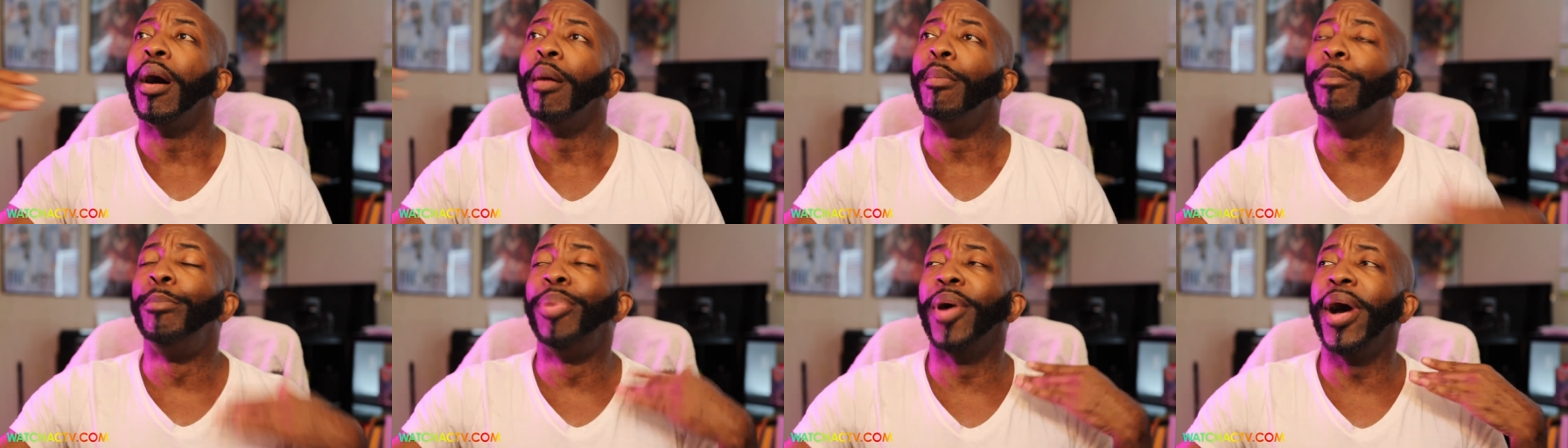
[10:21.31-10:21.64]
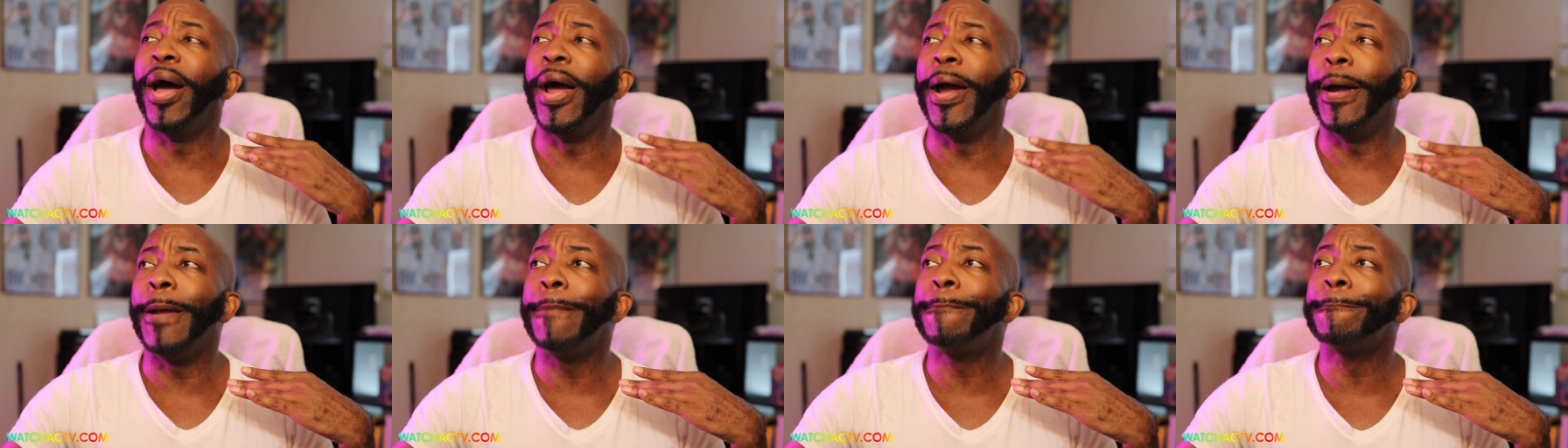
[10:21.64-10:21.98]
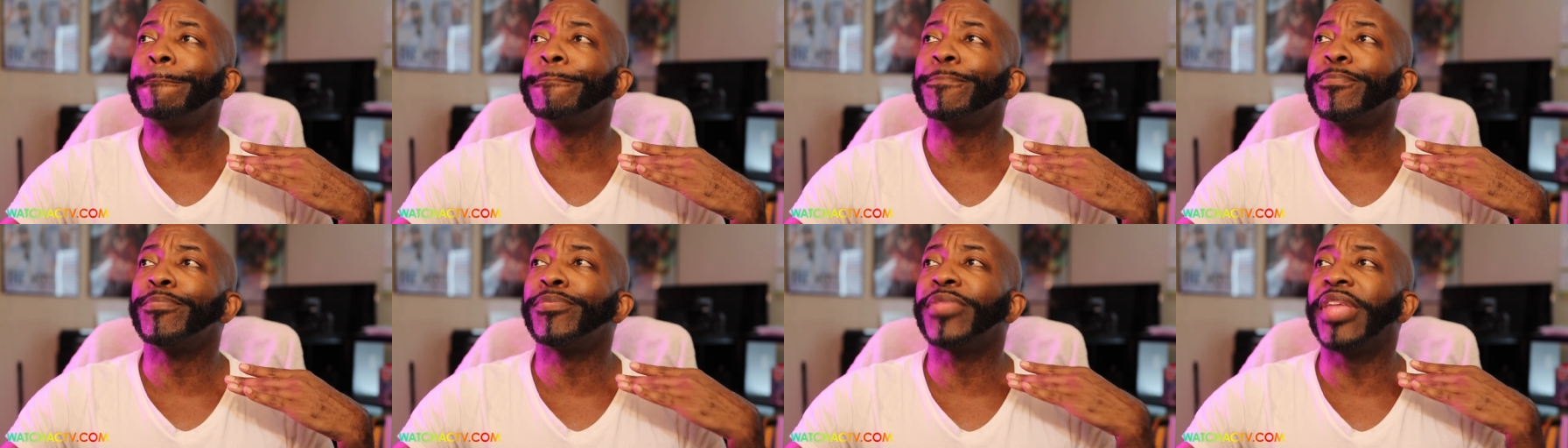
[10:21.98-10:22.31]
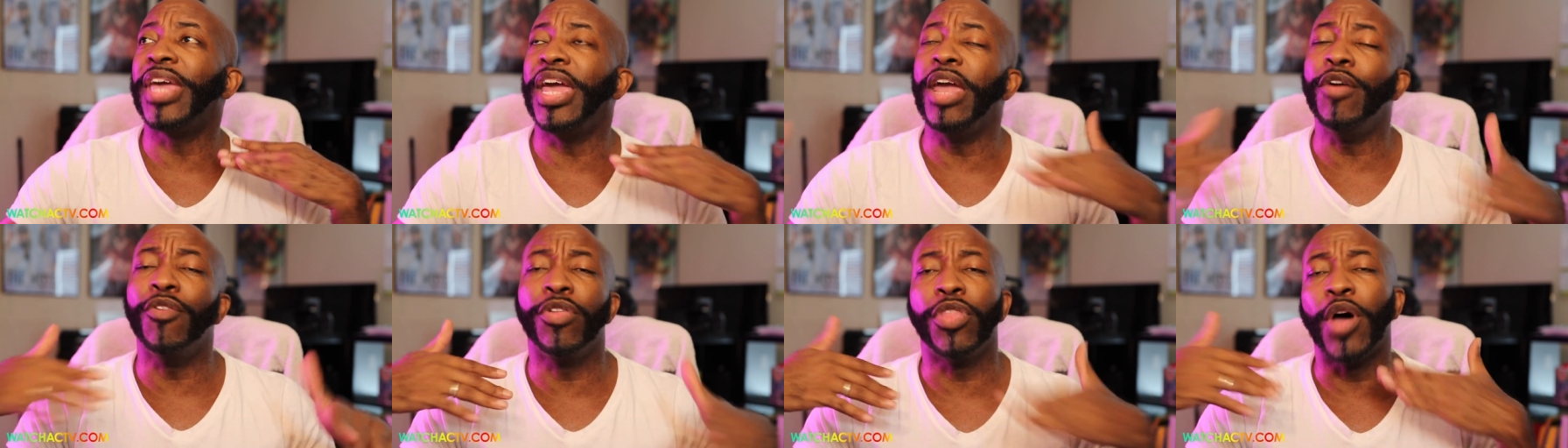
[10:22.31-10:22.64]
But
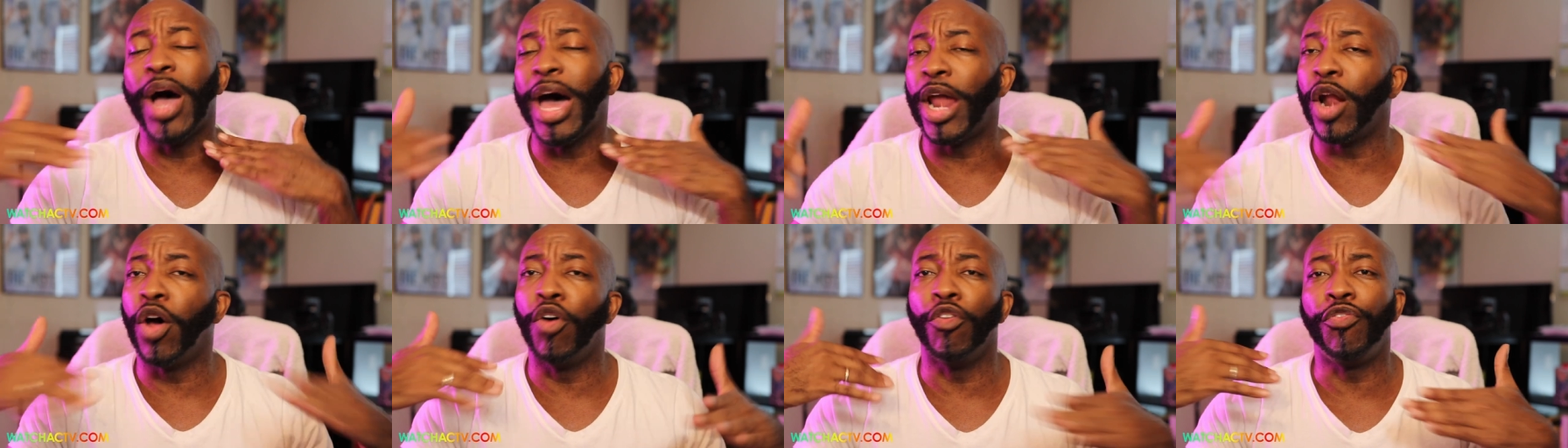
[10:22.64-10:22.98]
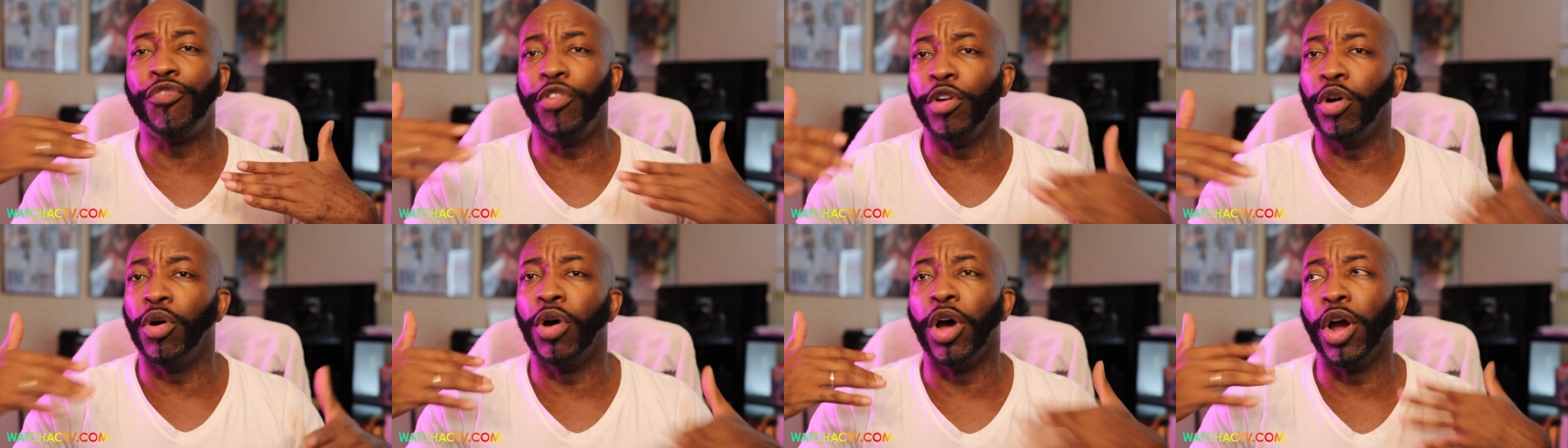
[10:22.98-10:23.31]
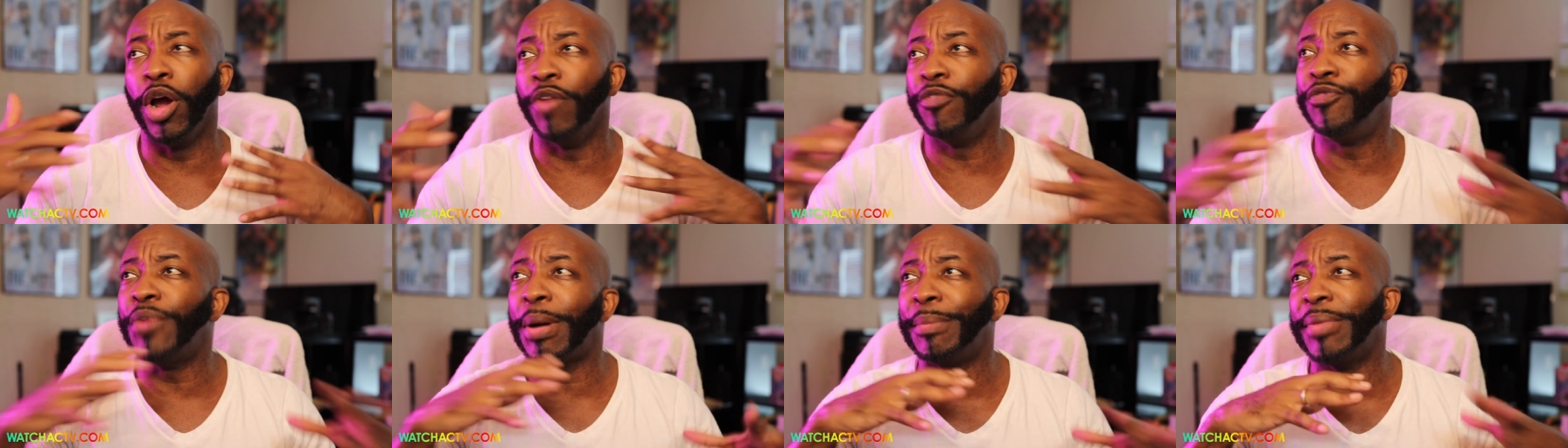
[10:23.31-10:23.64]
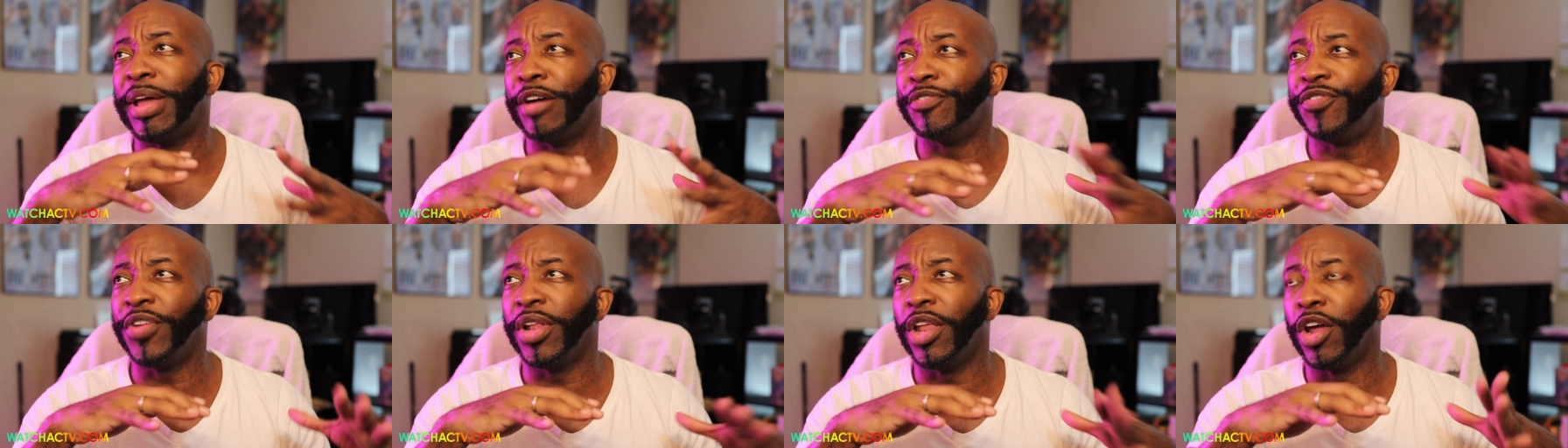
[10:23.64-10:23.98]
even though I don't feel her, I'm
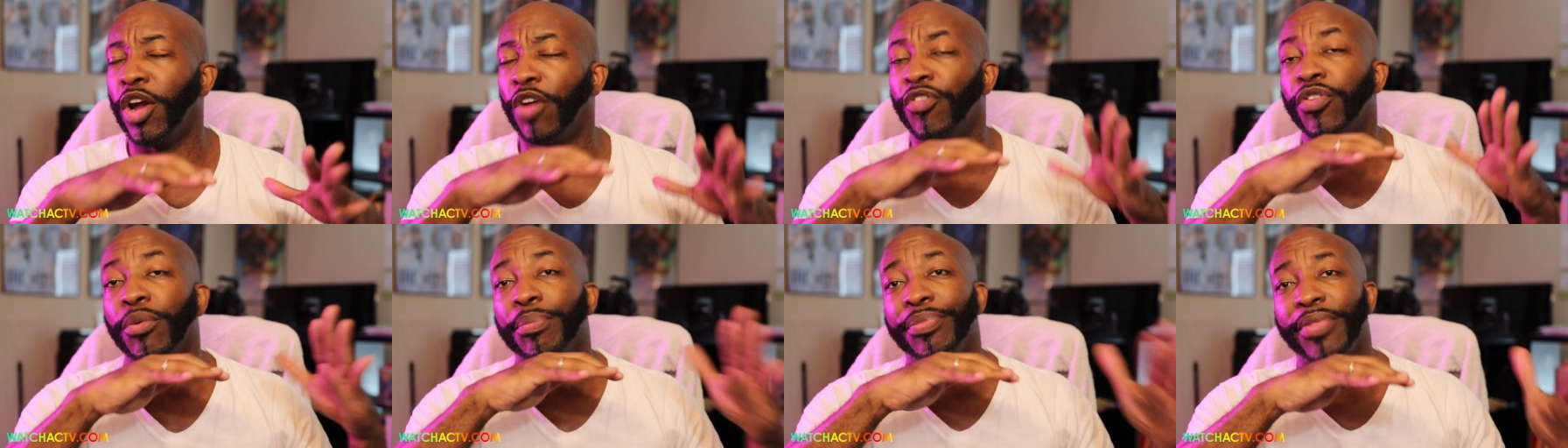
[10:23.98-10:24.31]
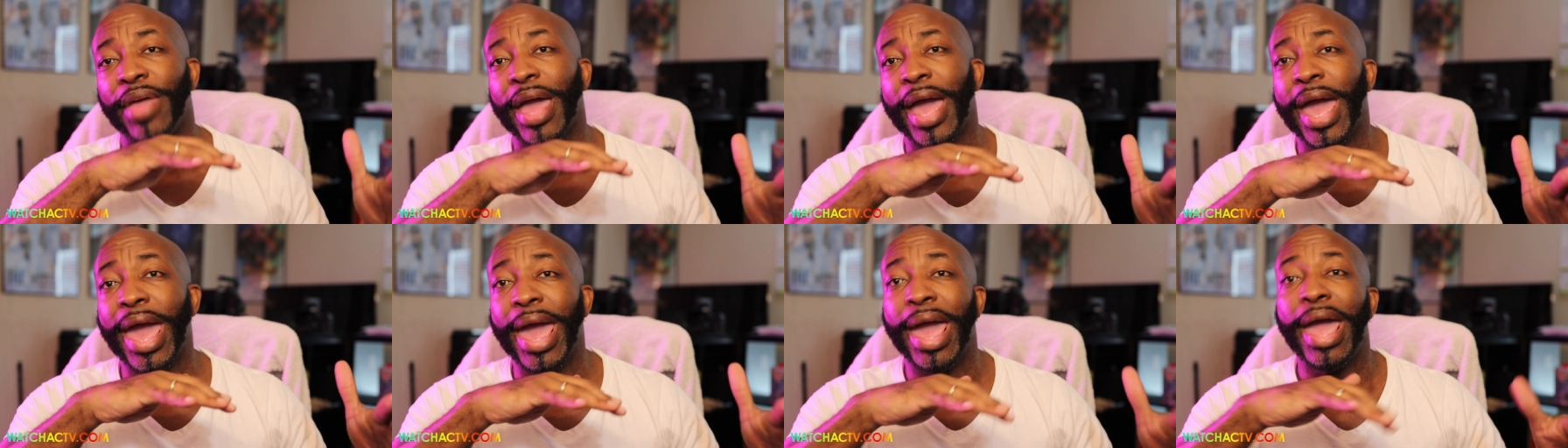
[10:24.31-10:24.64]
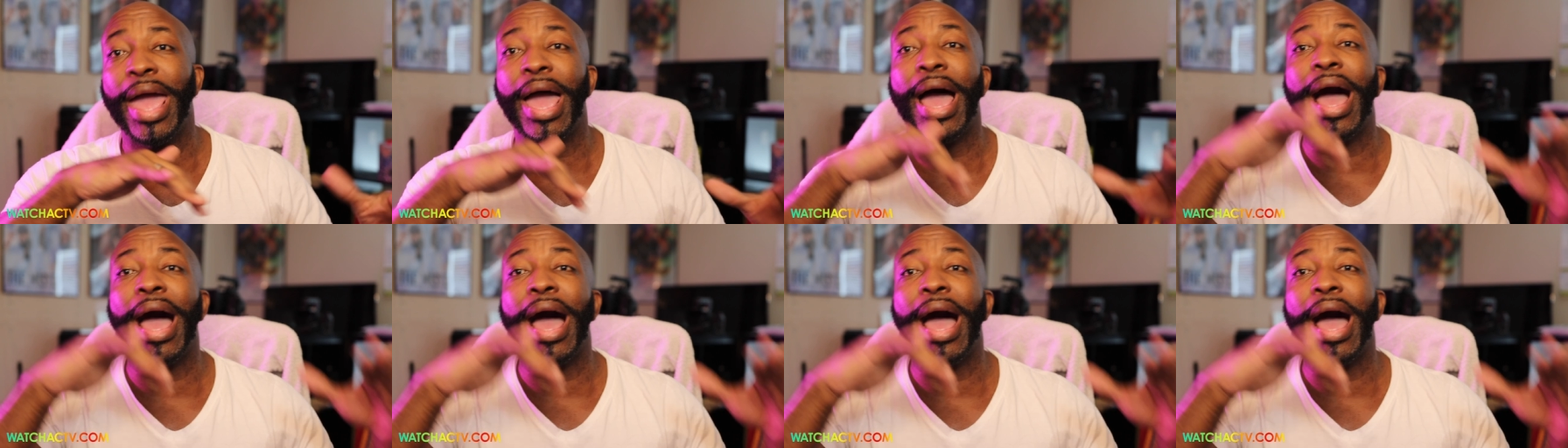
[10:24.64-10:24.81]
not feeling her from that,